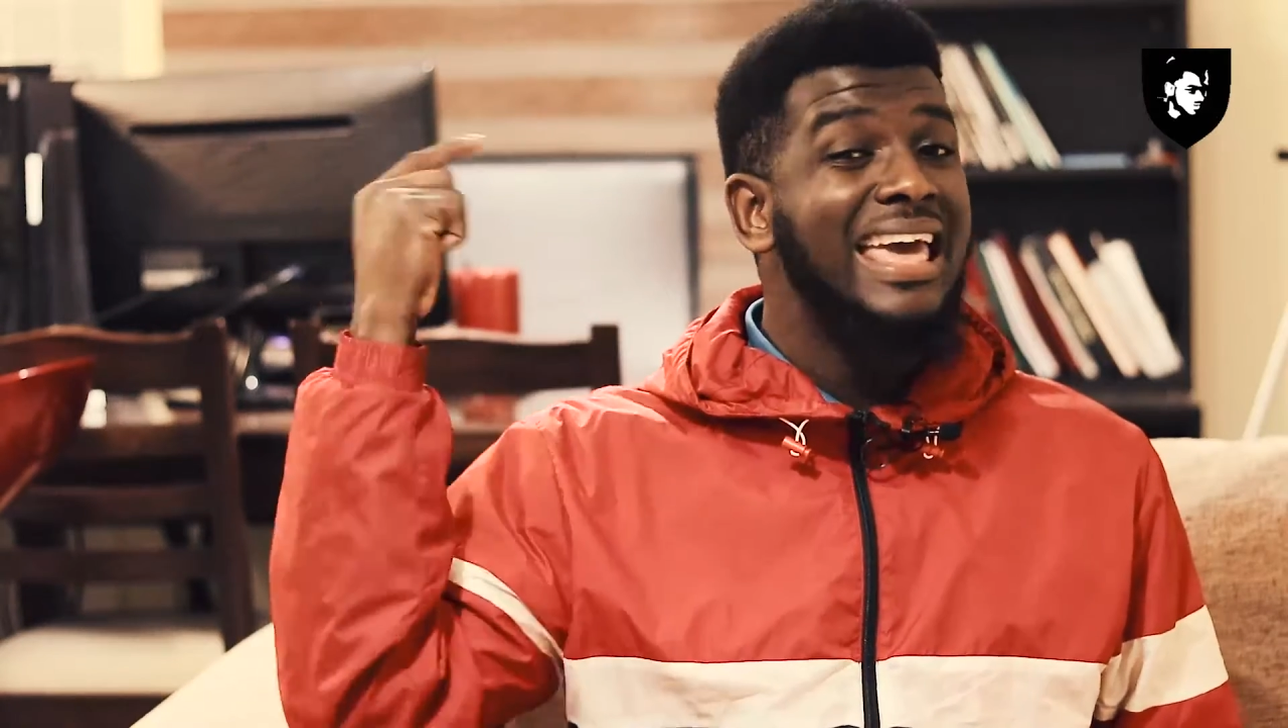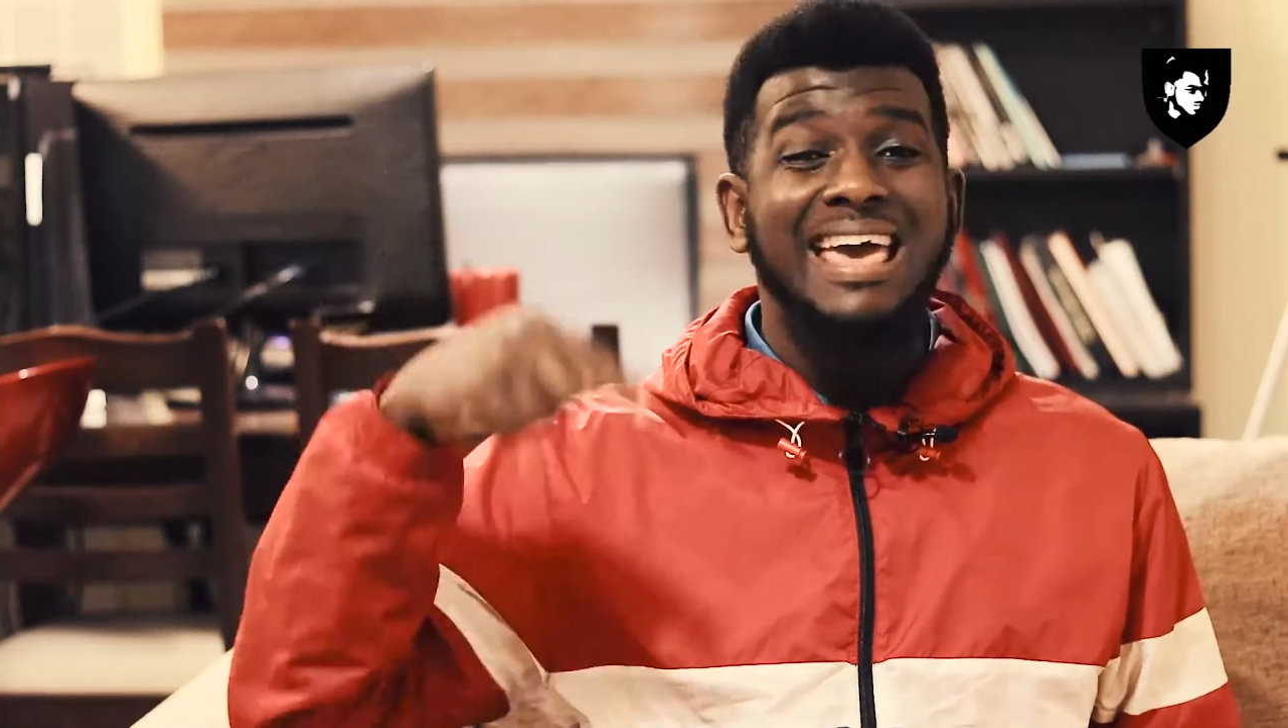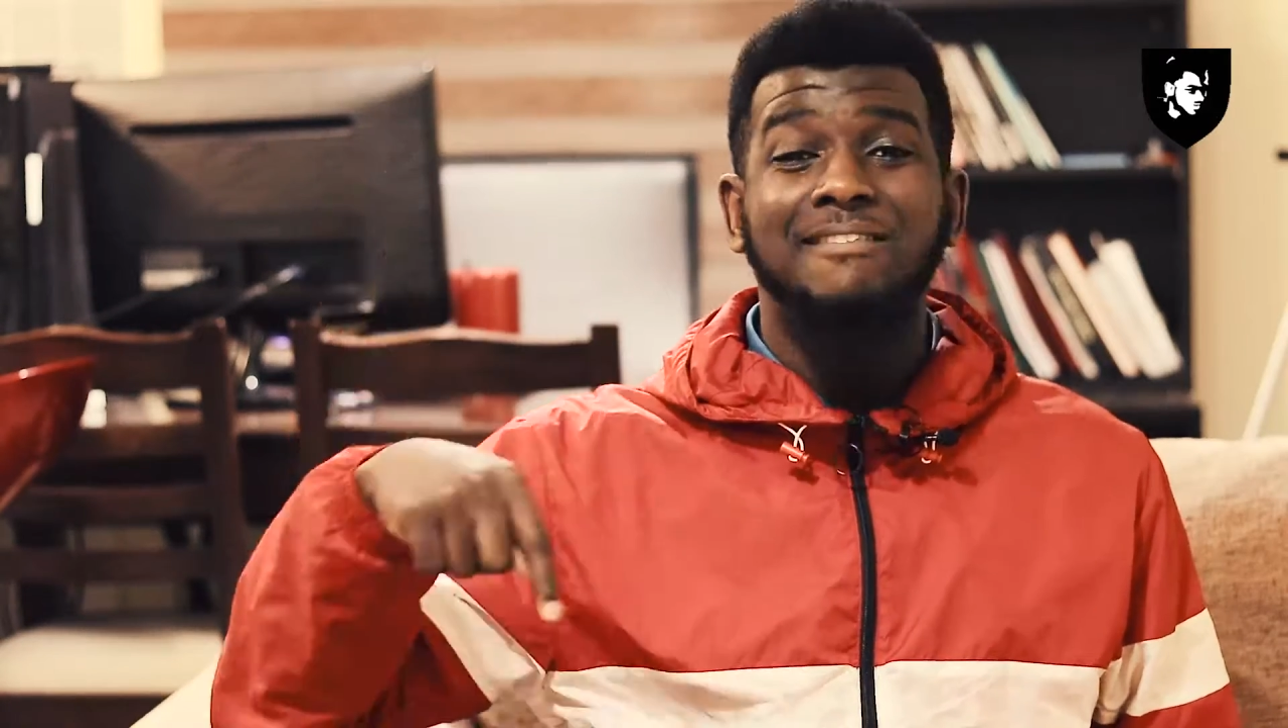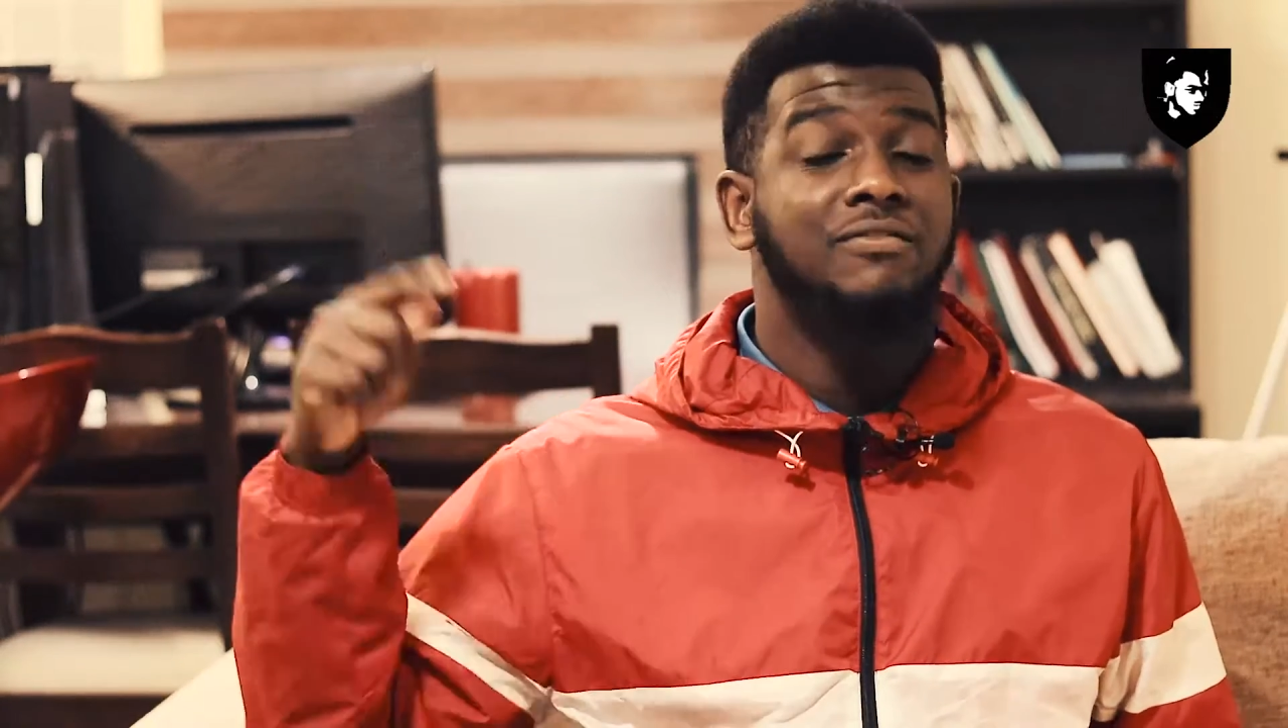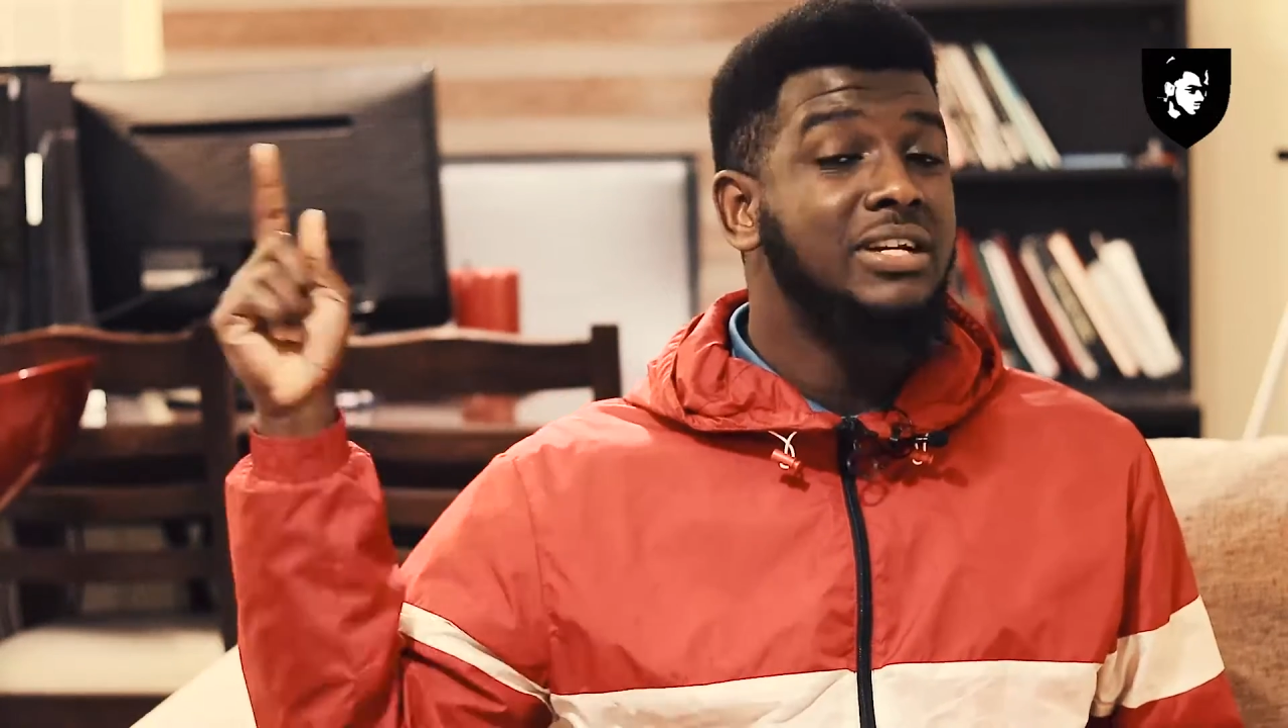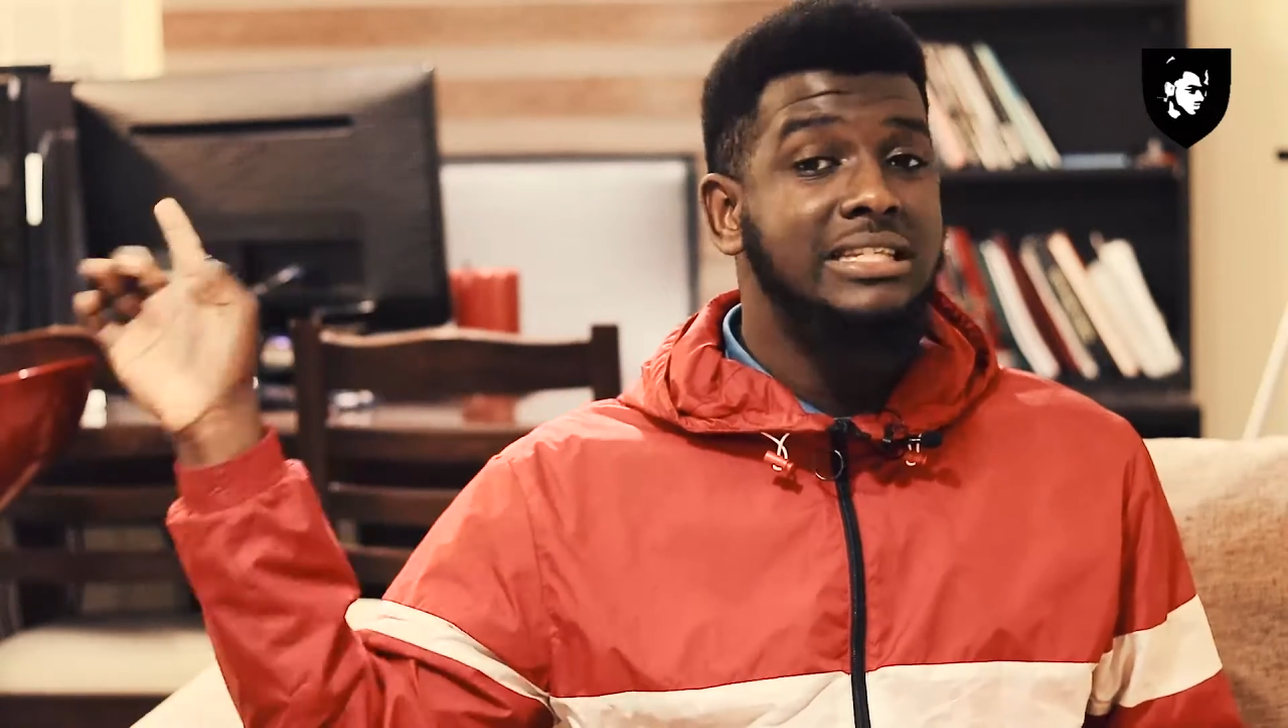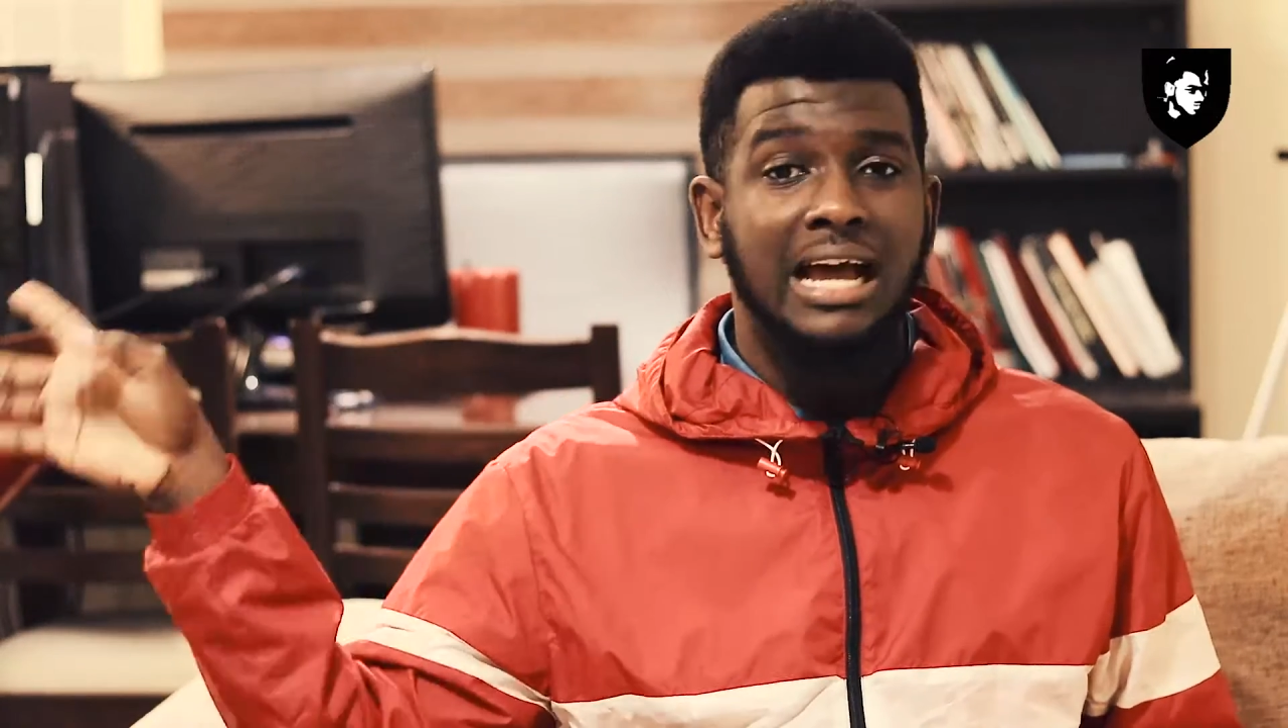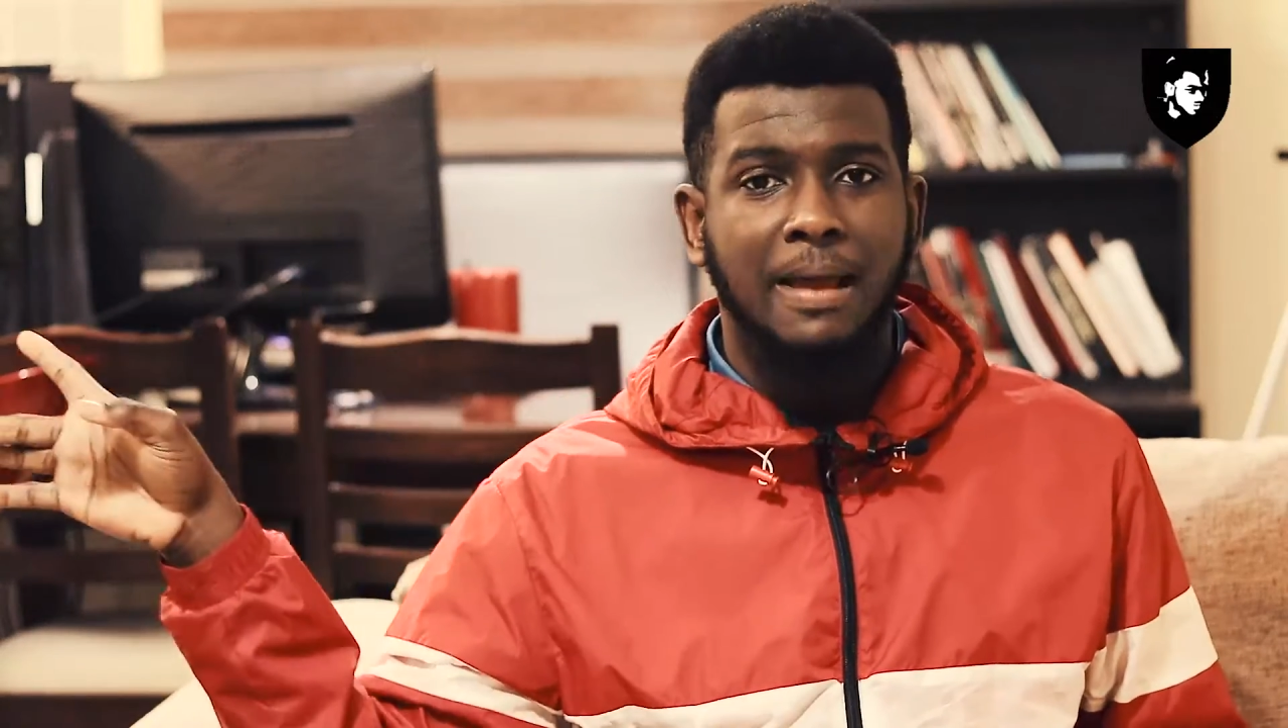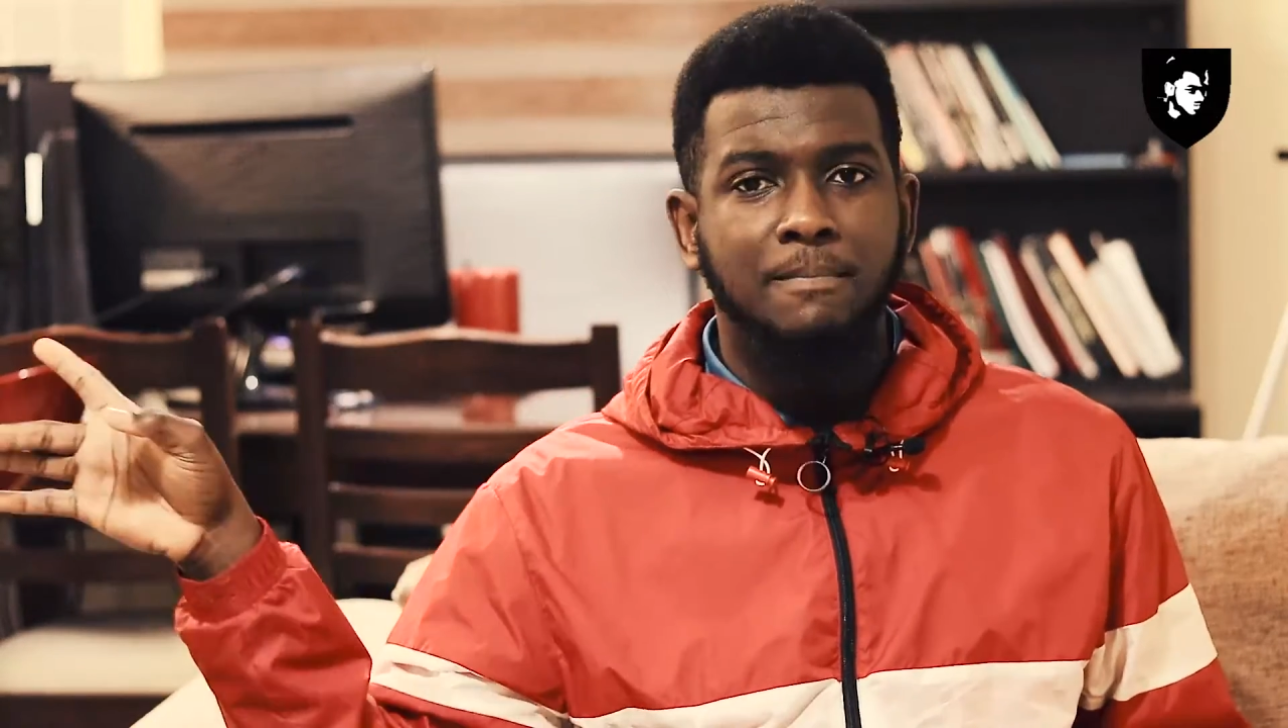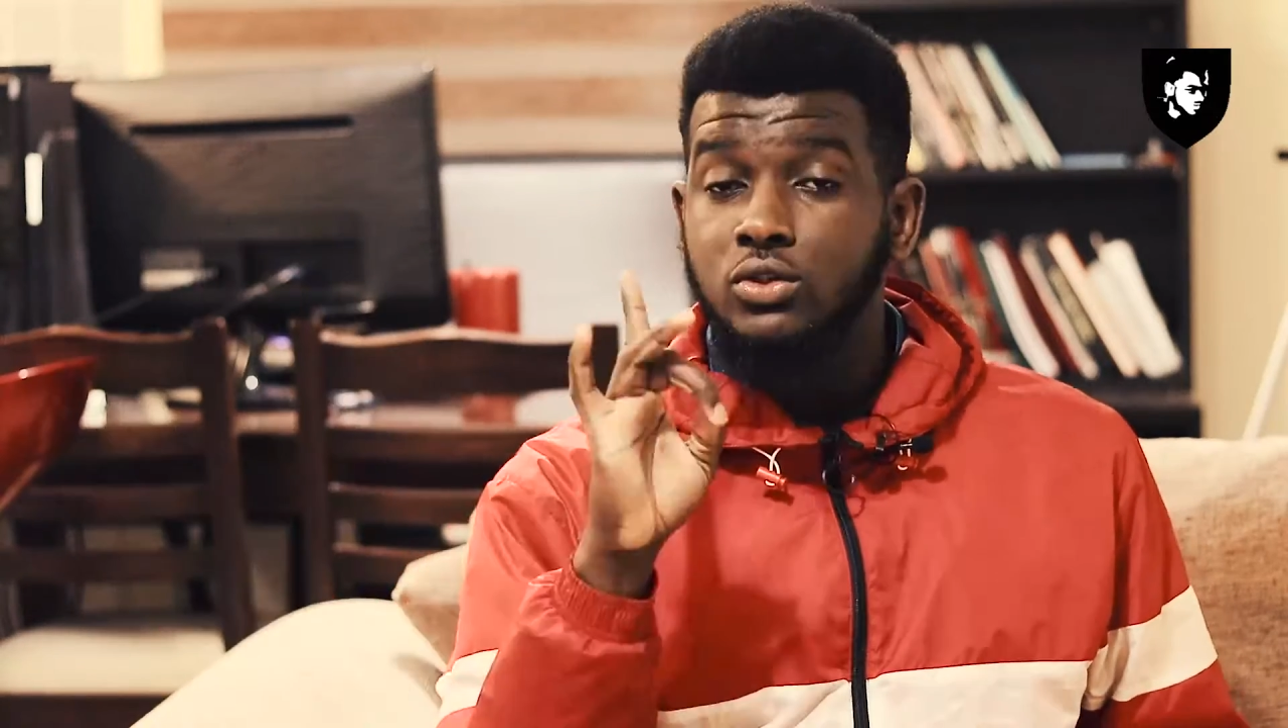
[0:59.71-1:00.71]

every time.